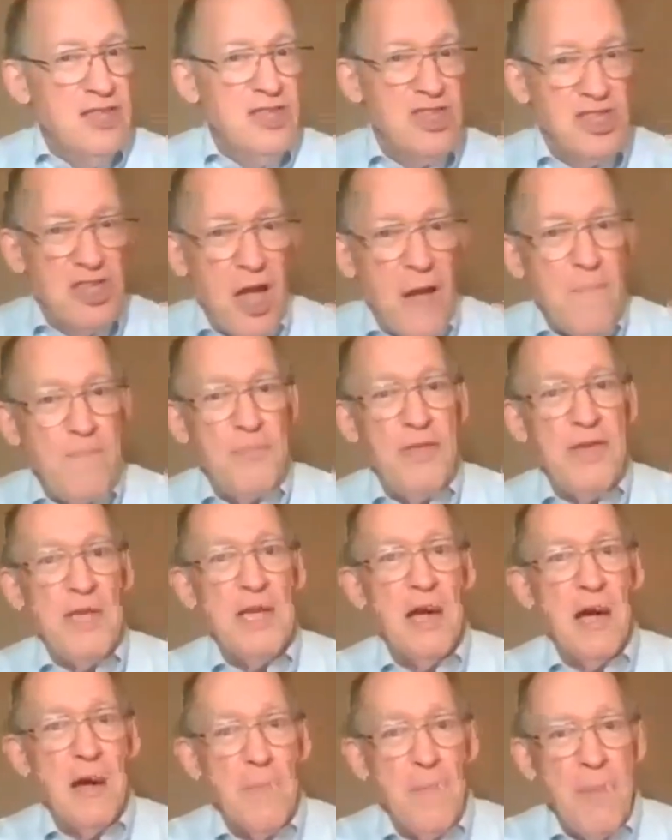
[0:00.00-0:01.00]

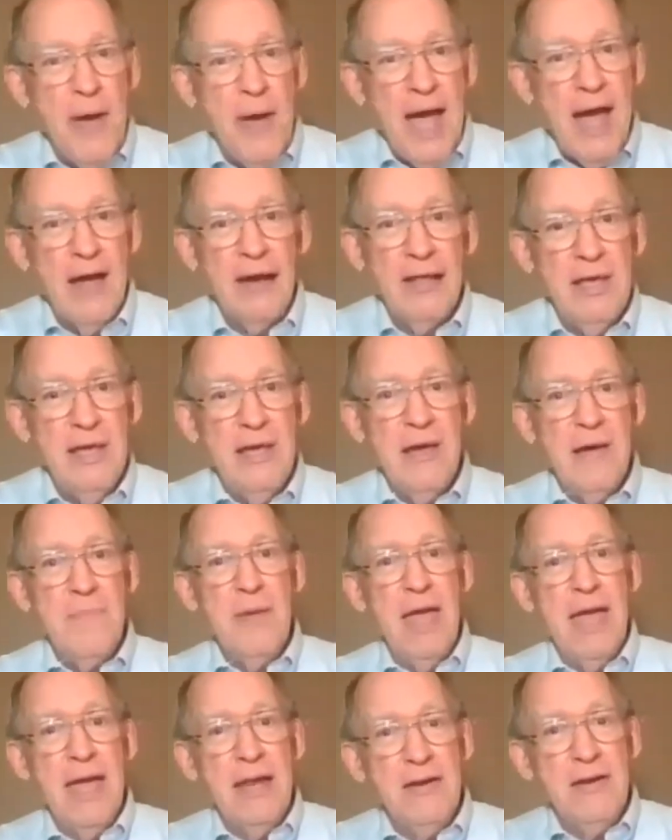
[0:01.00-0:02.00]
something about
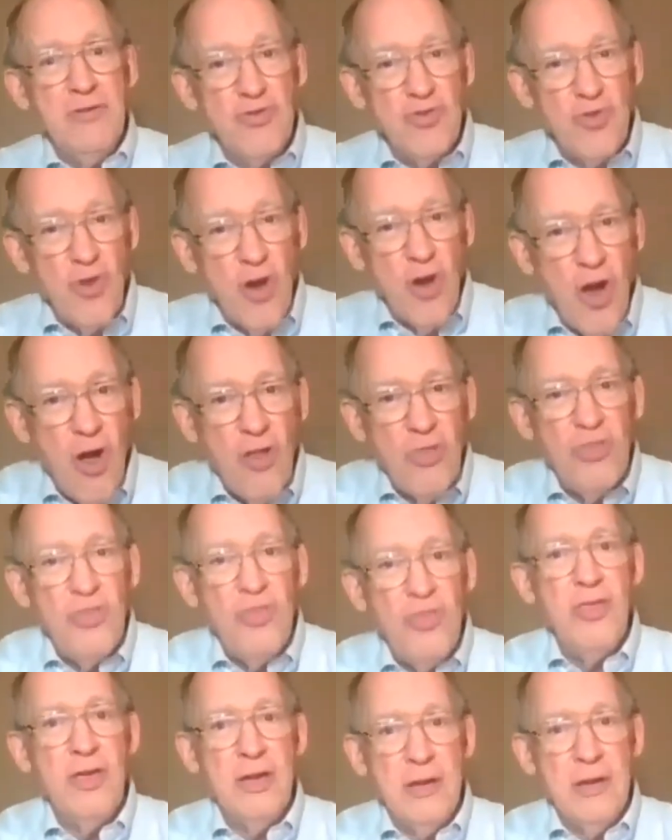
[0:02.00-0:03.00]
him had
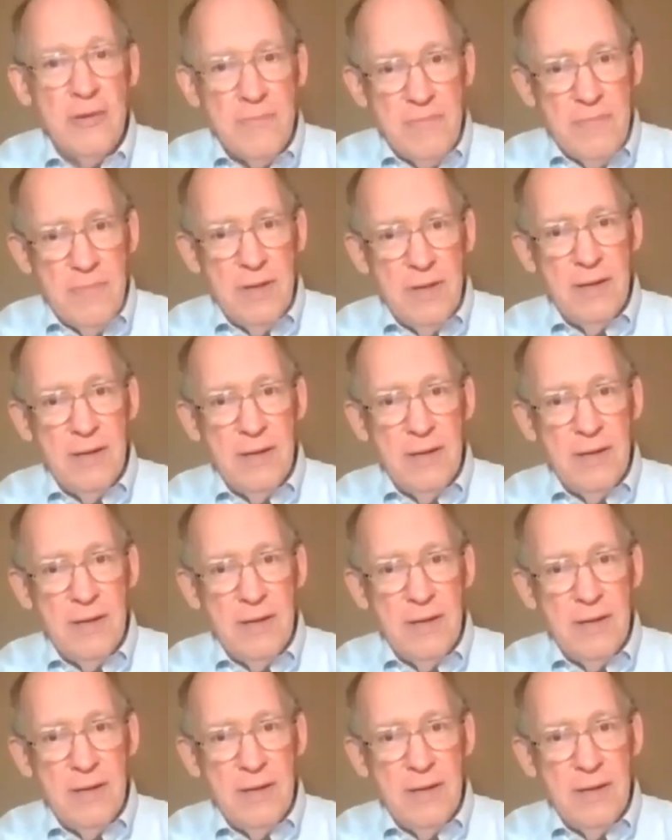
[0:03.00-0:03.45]
drawn them,